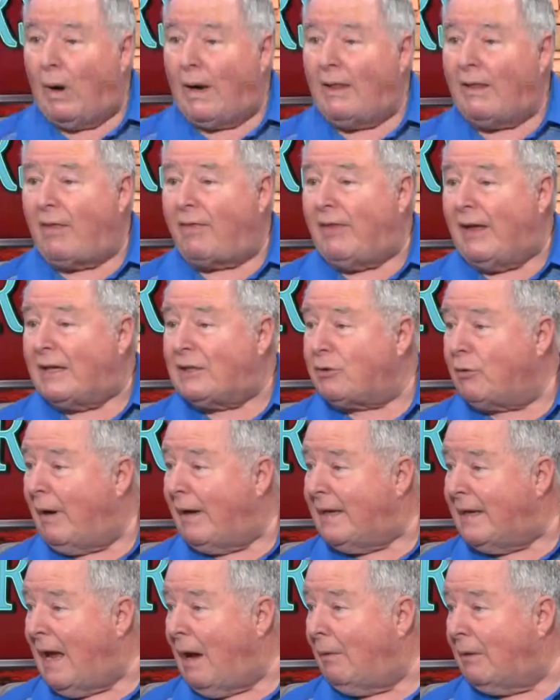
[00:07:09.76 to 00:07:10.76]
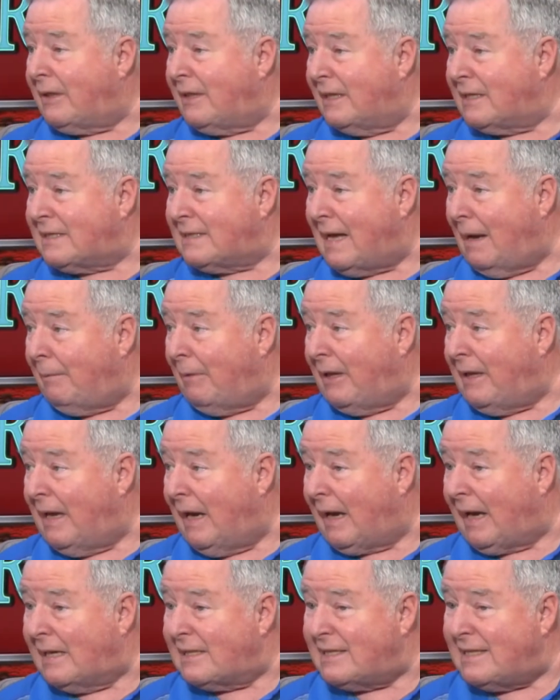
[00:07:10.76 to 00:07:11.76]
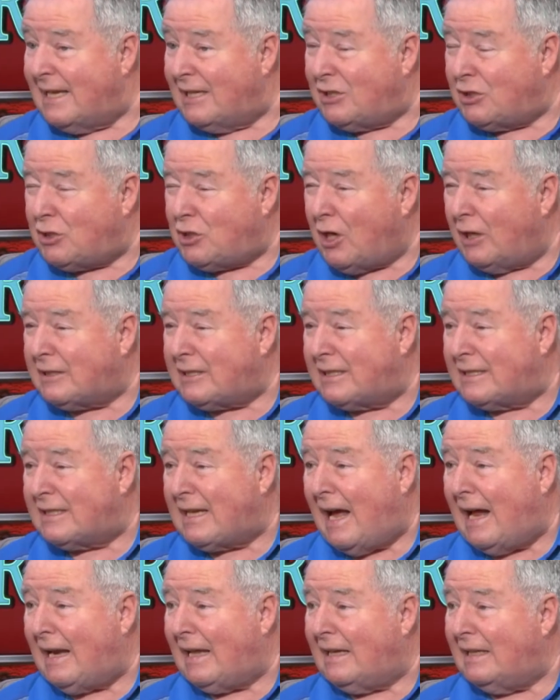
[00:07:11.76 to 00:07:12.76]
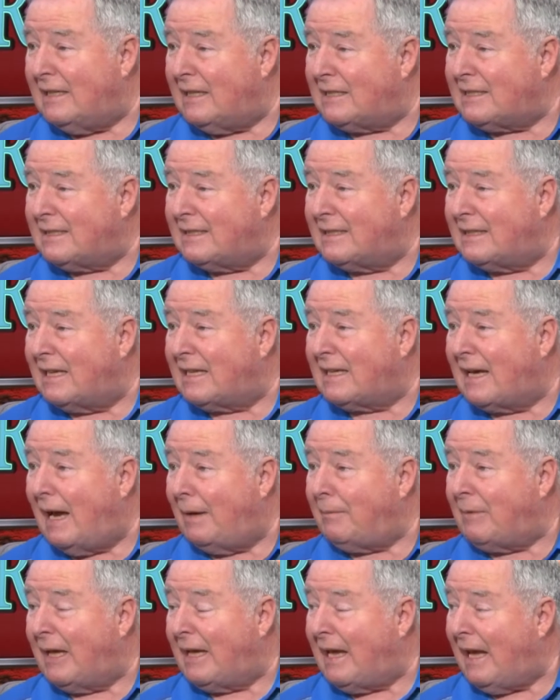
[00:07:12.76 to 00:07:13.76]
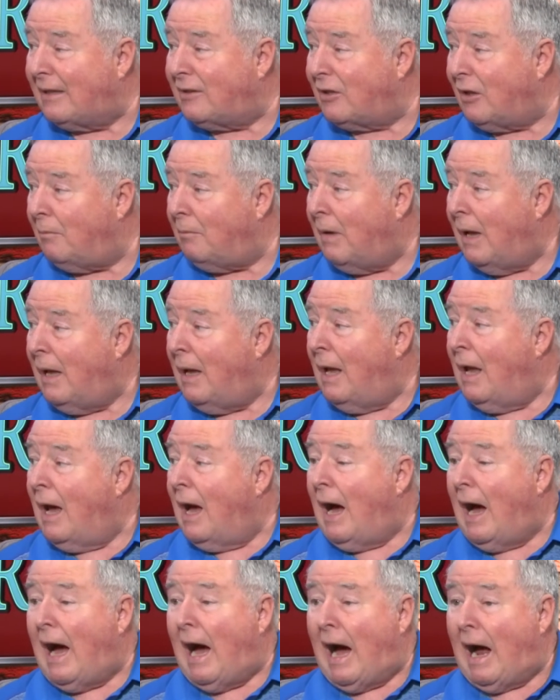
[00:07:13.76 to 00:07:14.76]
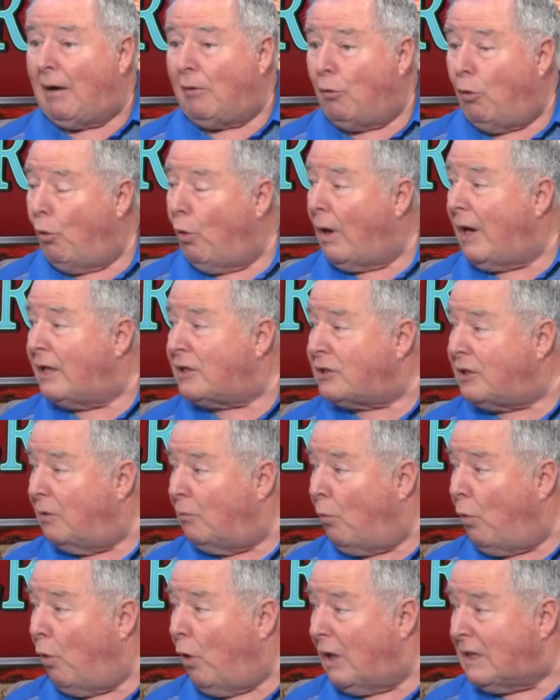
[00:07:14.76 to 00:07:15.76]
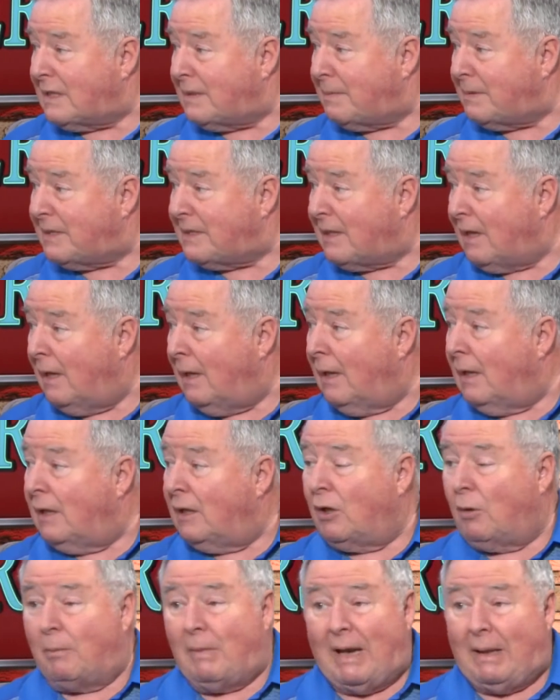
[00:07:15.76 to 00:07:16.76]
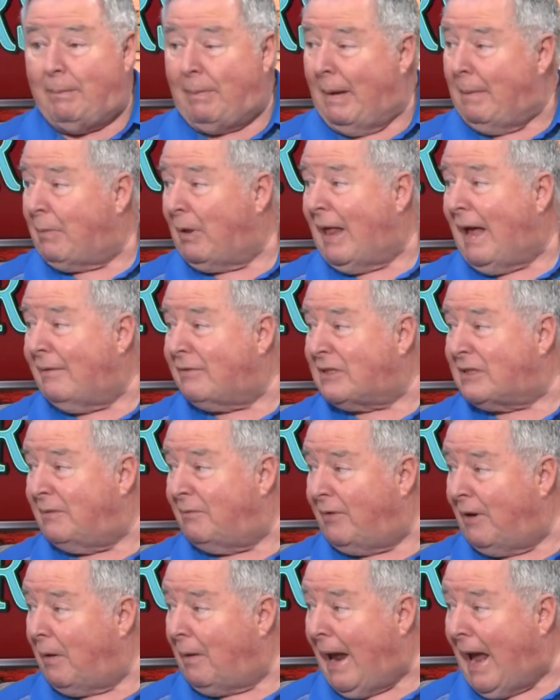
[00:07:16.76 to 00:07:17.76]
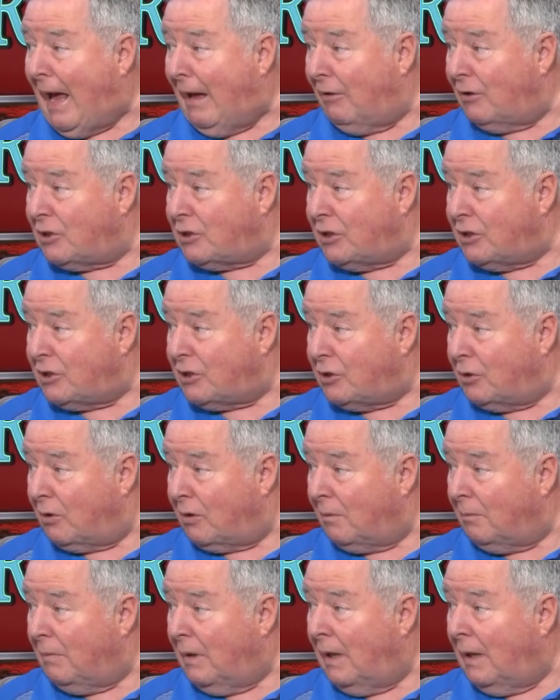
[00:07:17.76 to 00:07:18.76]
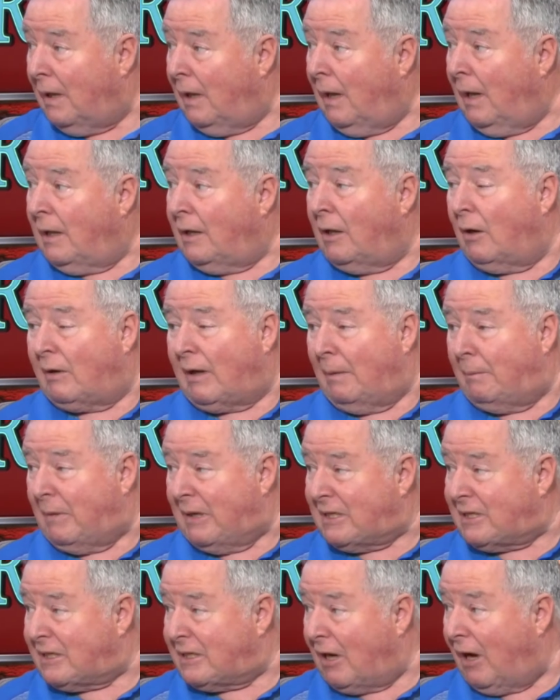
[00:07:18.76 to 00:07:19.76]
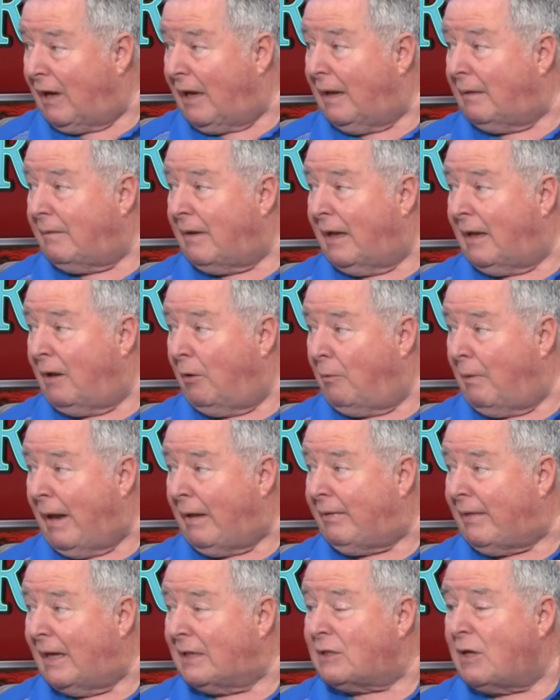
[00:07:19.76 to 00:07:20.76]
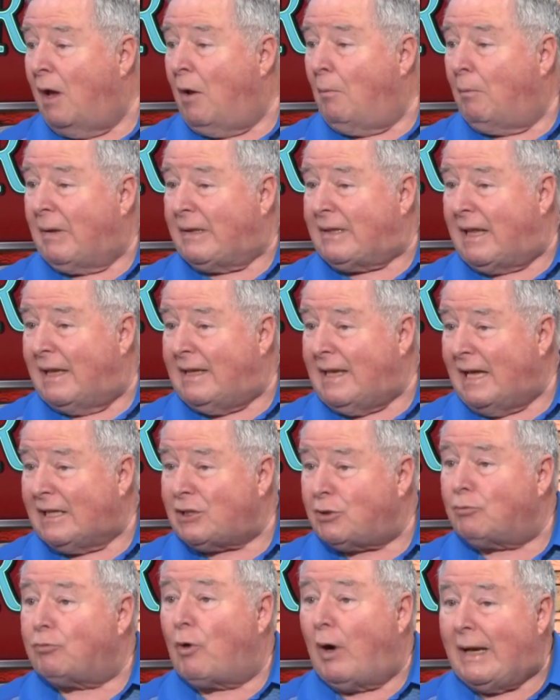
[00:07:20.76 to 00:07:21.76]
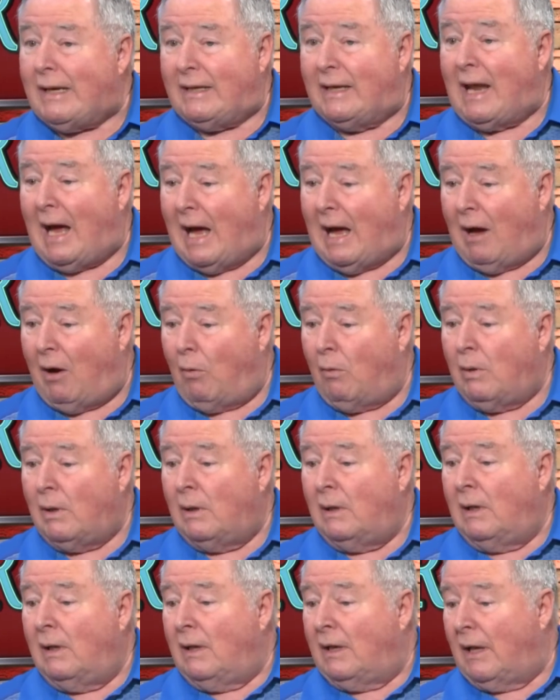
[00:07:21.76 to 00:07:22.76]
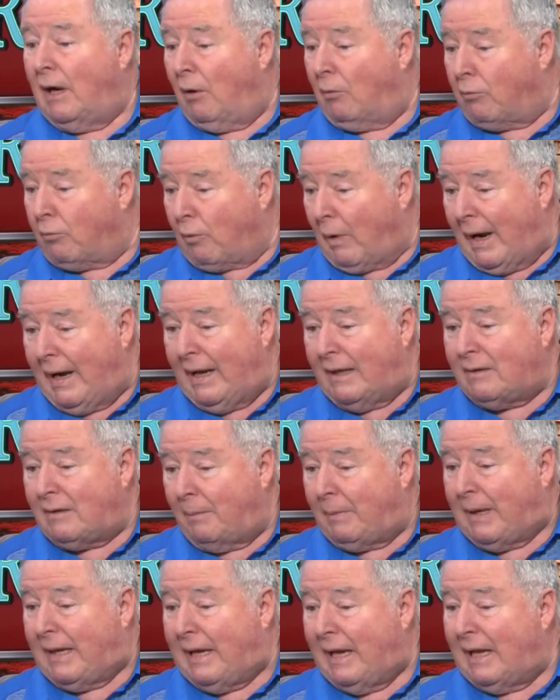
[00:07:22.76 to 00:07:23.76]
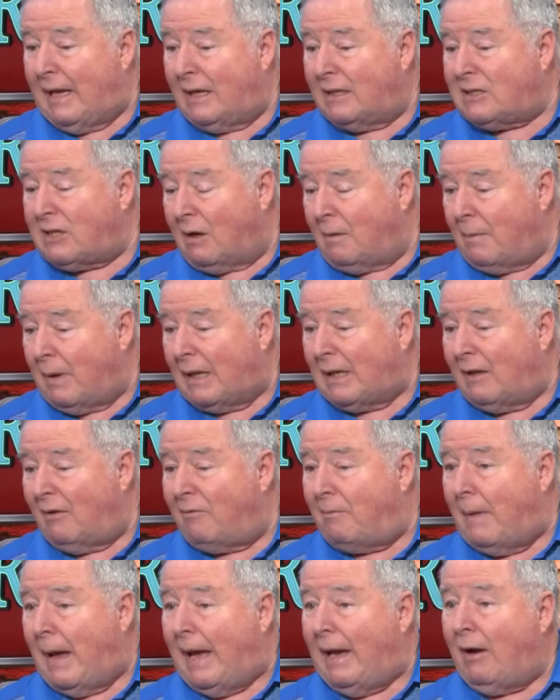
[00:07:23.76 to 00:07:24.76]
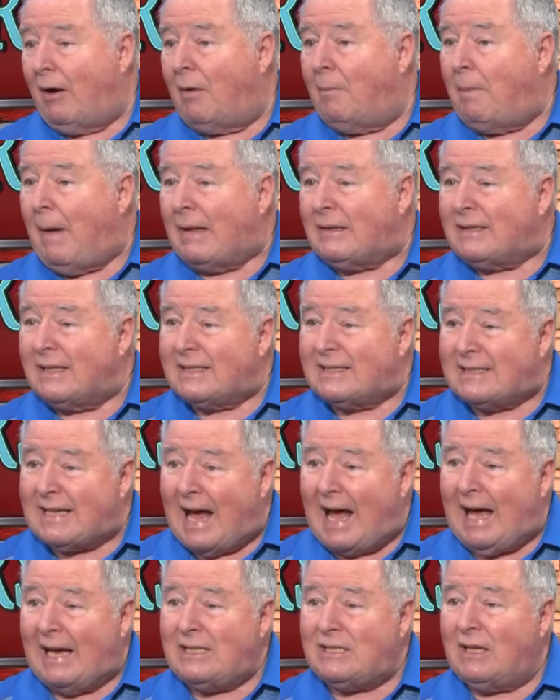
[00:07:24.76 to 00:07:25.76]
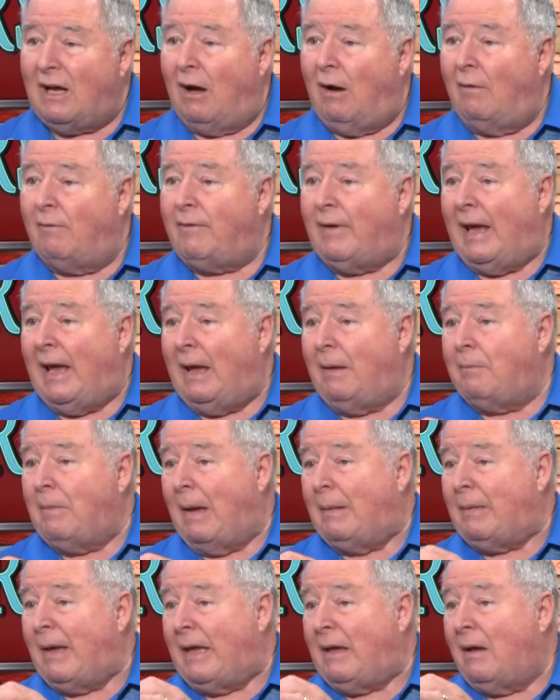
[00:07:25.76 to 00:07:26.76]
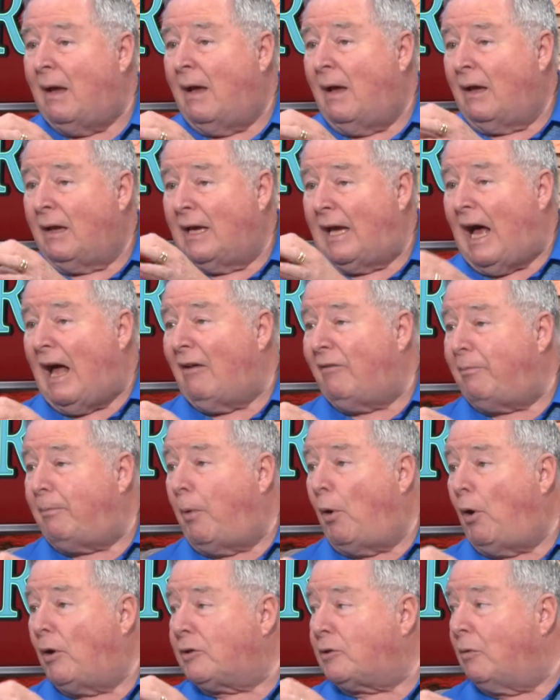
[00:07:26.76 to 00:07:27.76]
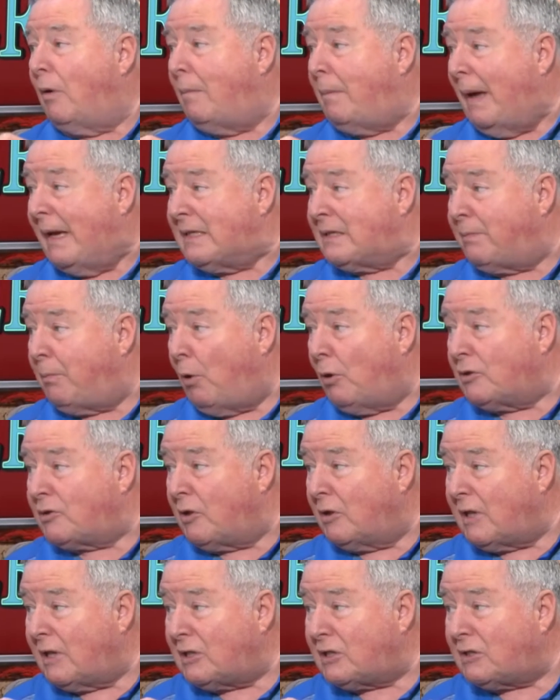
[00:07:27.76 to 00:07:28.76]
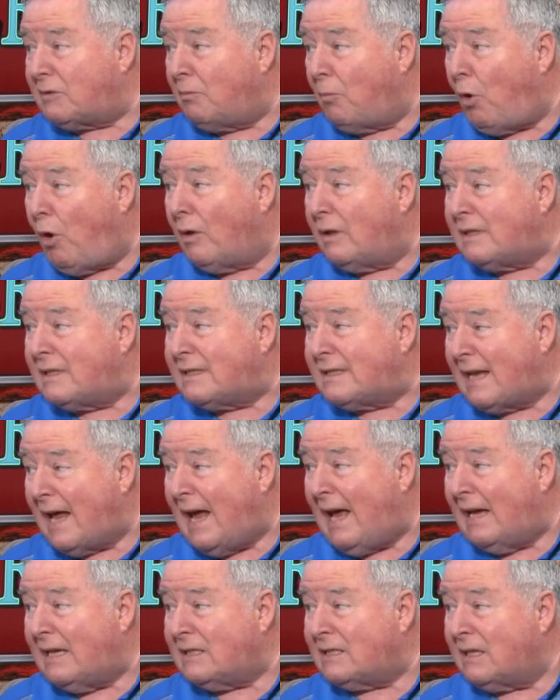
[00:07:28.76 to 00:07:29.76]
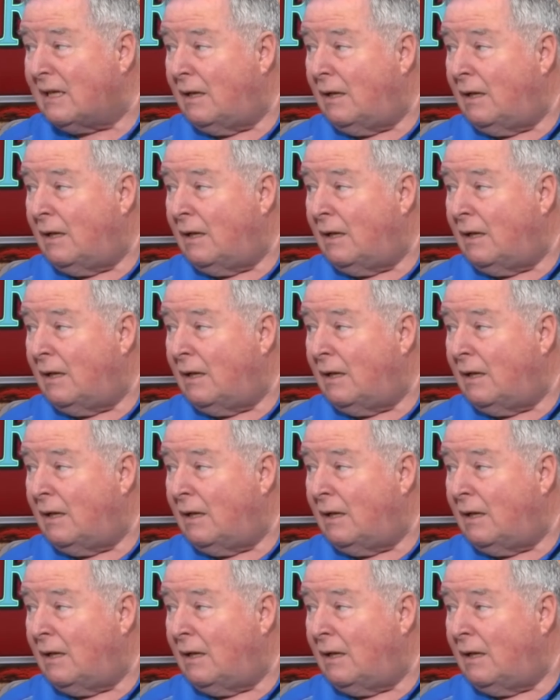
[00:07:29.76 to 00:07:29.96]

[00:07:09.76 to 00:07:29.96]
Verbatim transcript: of the things right now at this time of year, because they're just starting and this is the time to get them, are hornets and wasps. You know, many people have severe allergies to them. You know, can be stung and, and can create things. But the nests right now, you know, right in the beginnings of the middle of May, are about the size of a maybe golf ball to a baseball. So they're small in size.